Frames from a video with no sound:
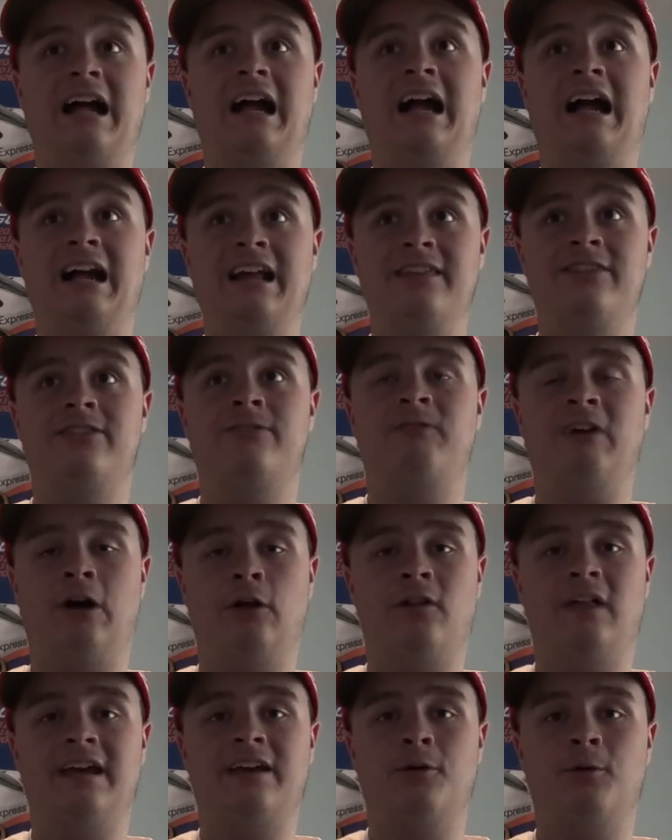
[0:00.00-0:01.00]
I
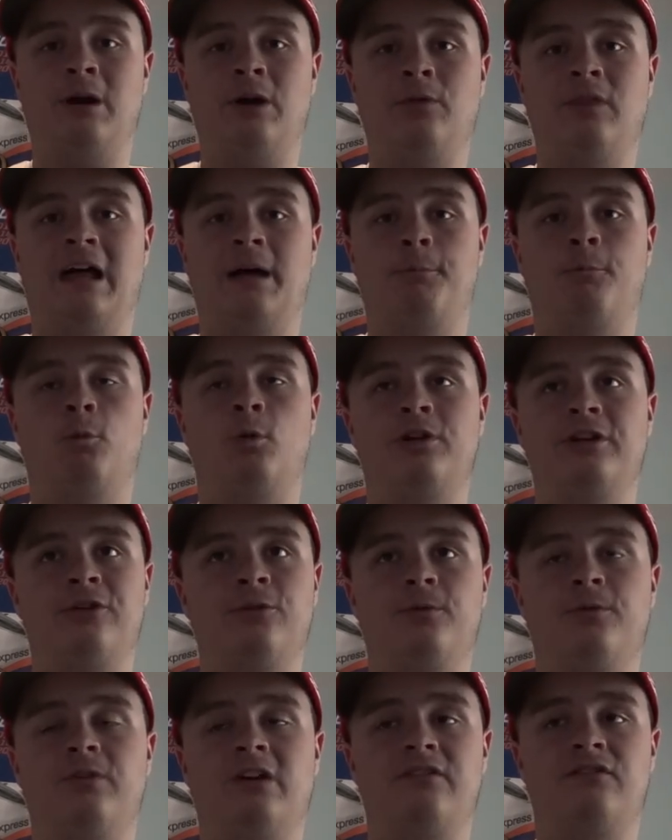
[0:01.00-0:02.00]
felt like around lap
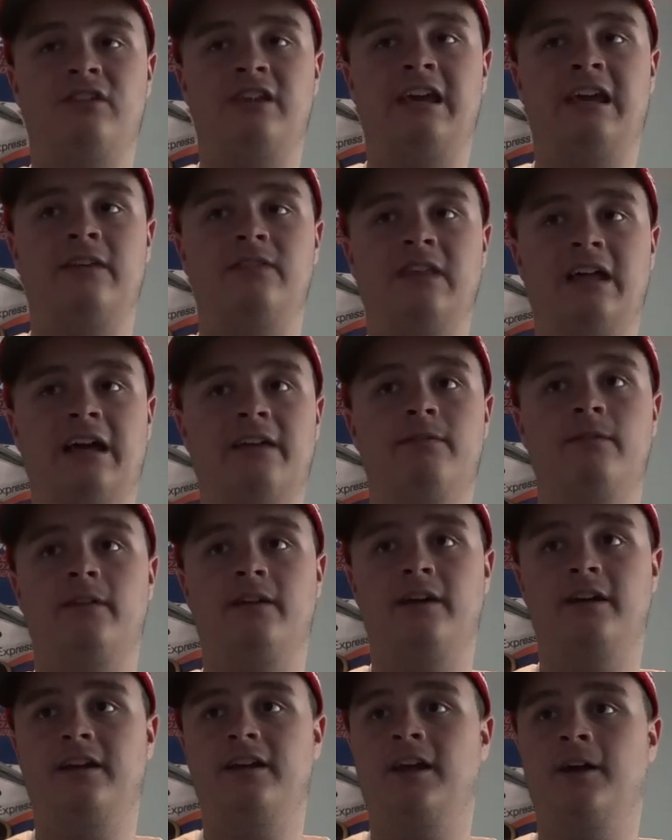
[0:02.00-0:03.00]
115 that
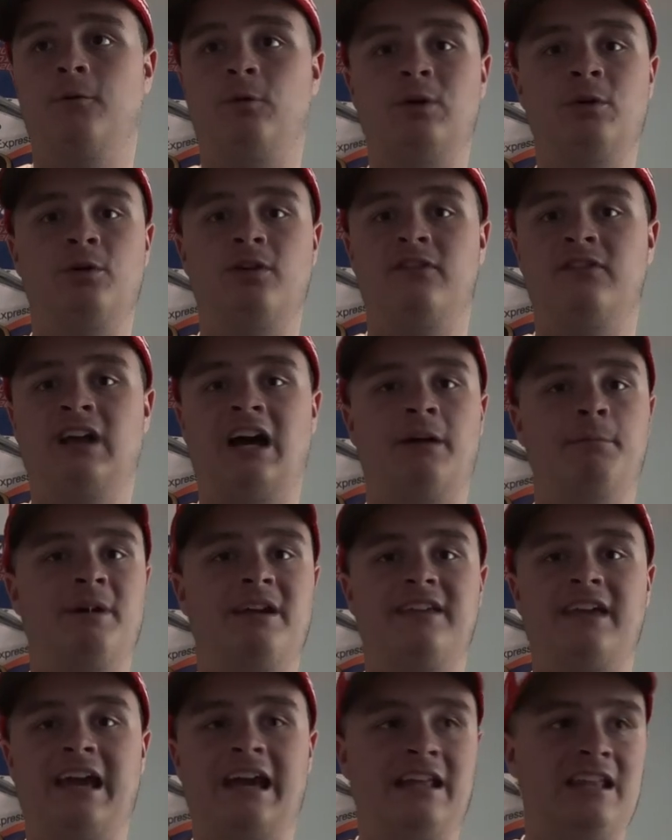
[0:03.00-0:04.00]
if we would have not
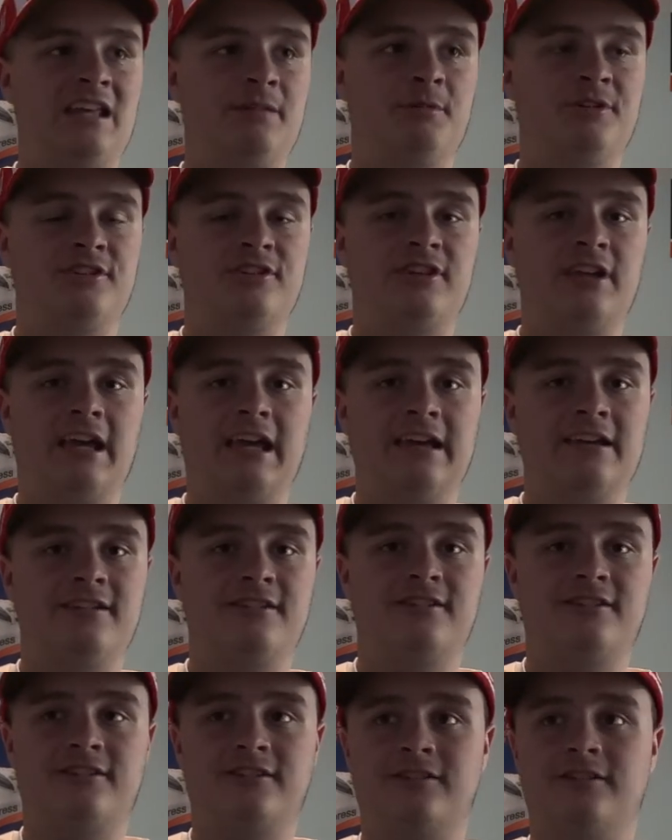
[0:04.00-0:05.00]
made any
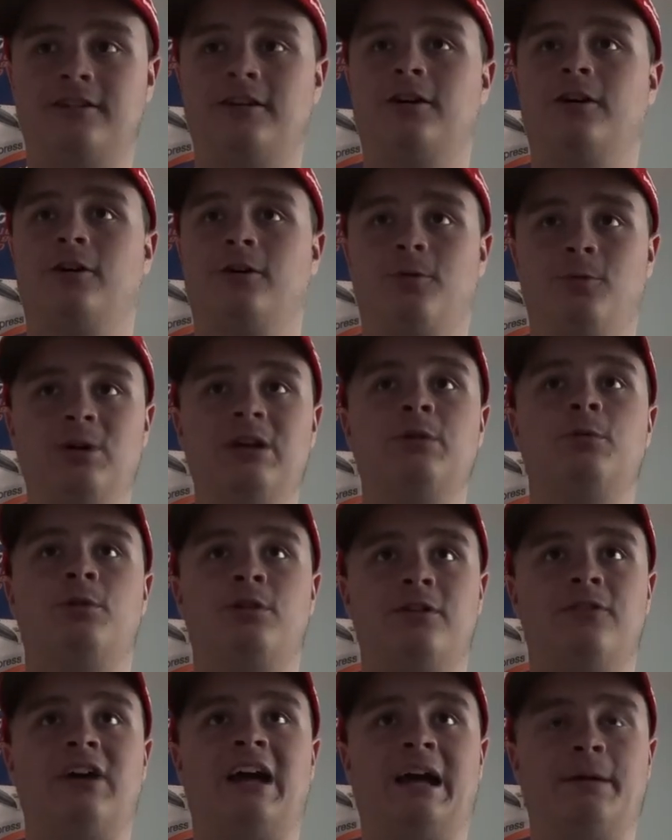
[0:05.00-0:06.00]
mistakes, we
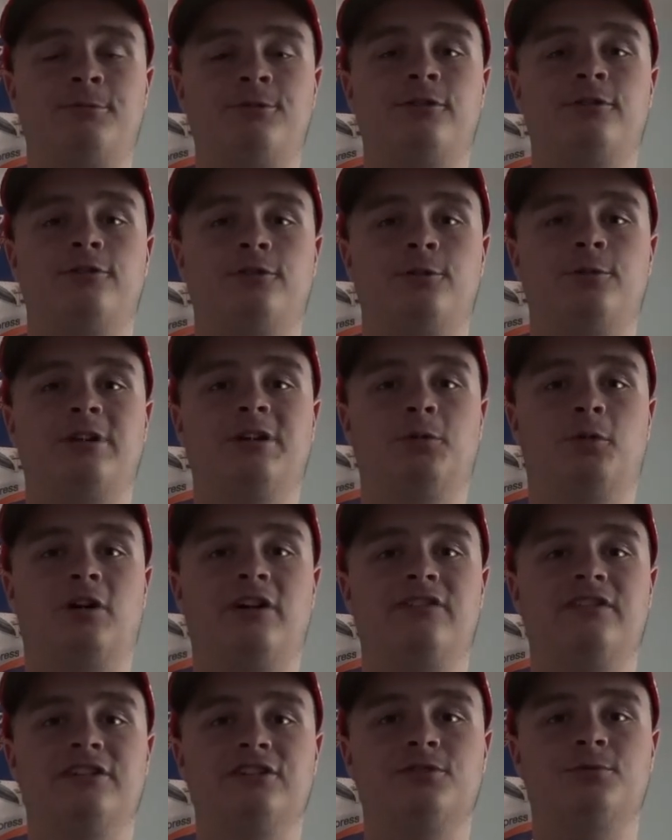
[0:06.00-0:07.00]
would have absolutely
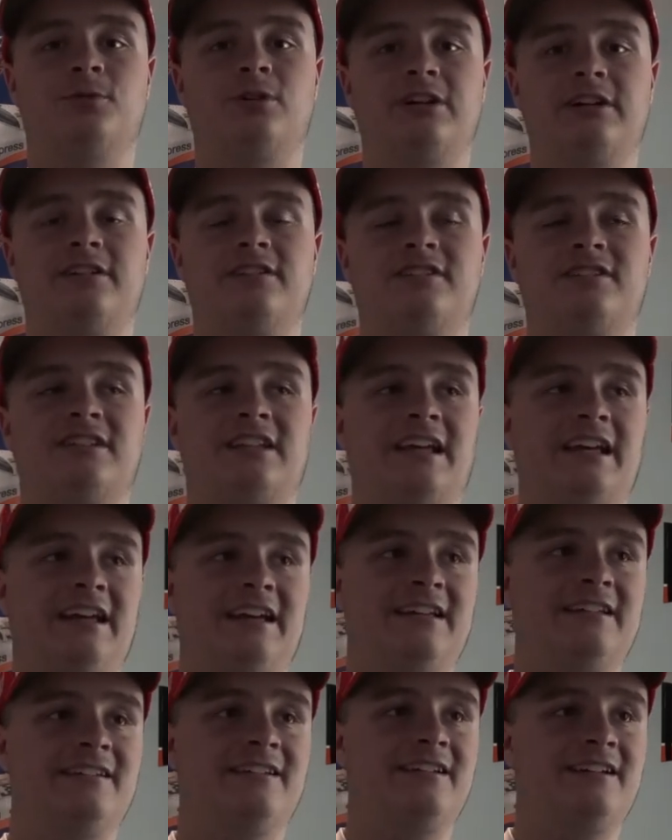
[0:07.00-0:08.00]
won this race.
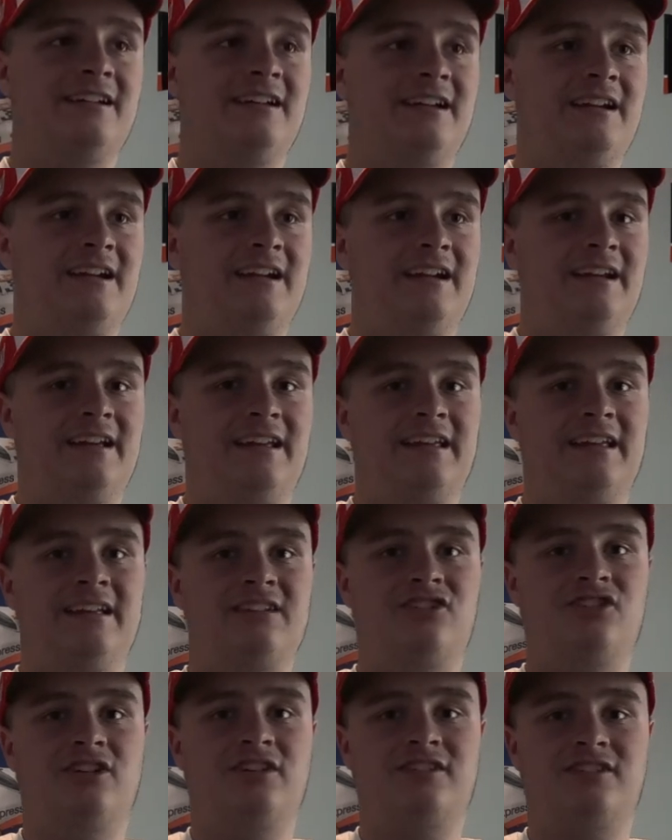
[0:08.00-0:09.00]
And
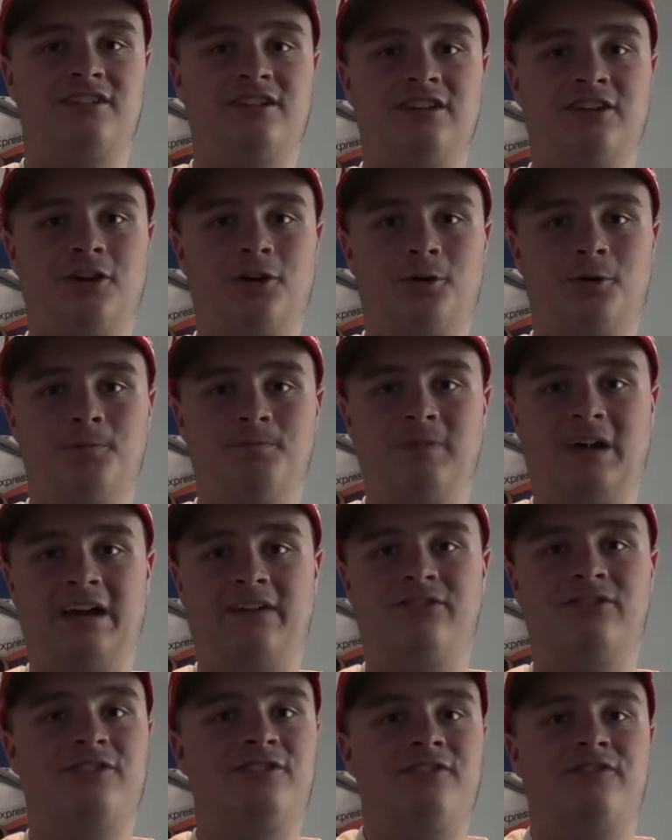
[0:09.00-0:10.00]
it's just,
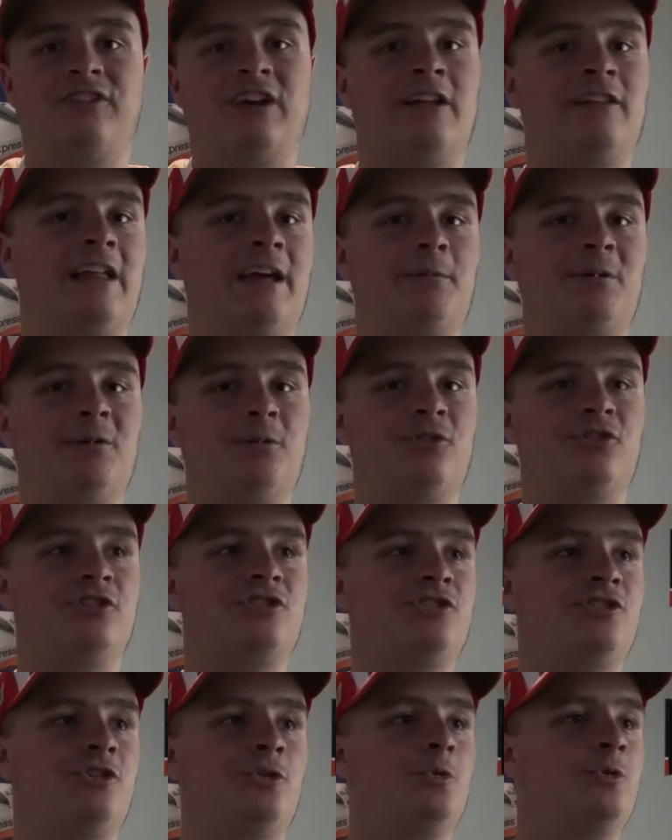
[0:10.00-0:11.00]
I felt like we were
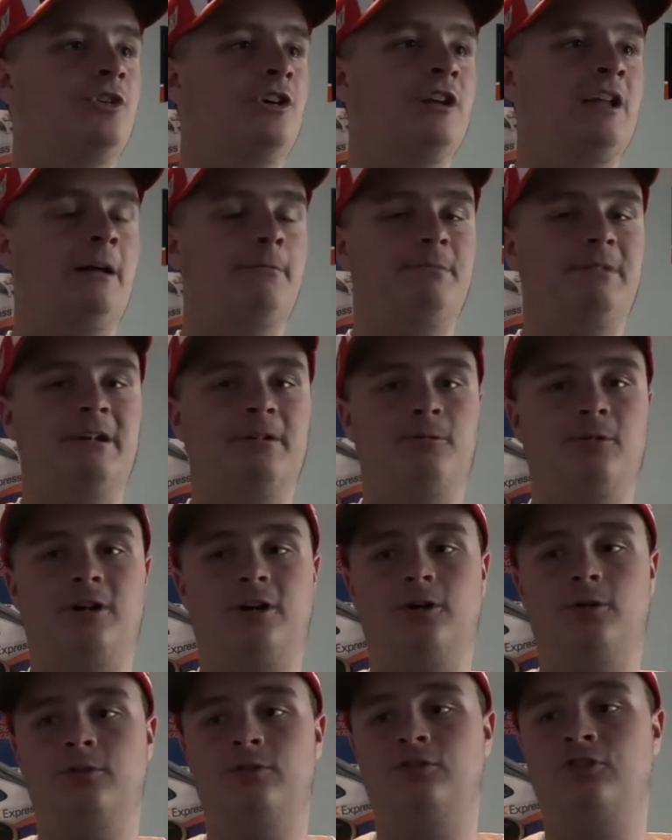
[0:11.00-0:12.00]
just too good on pit
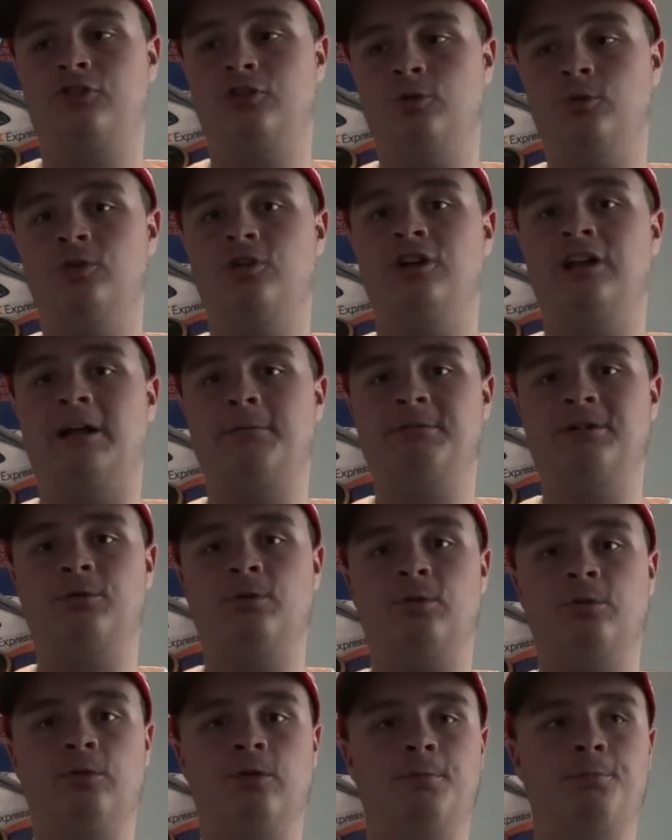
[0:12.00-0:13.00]
road to
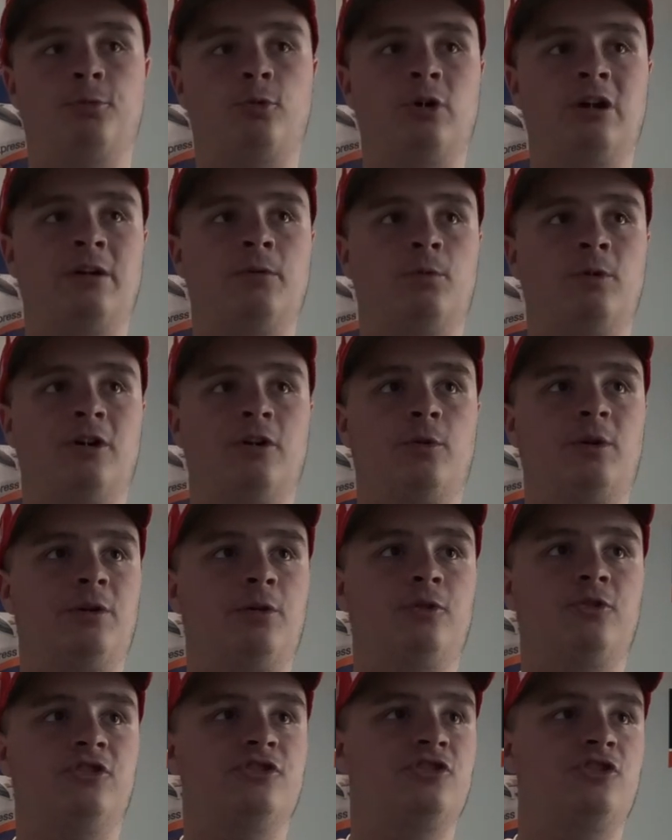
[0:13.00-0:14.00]
the point where we
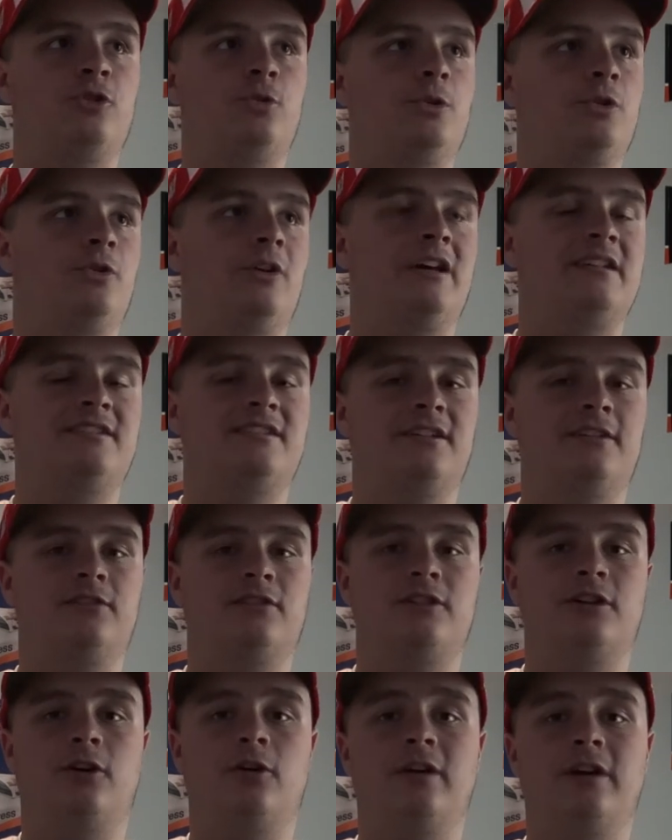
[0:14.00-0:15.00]
were just too aggressive.
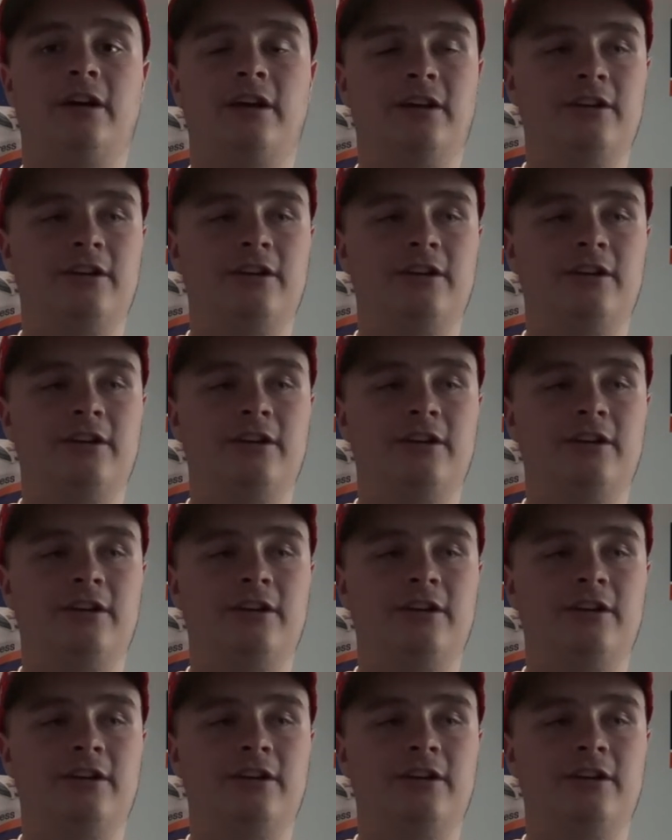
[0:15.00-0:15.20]
So,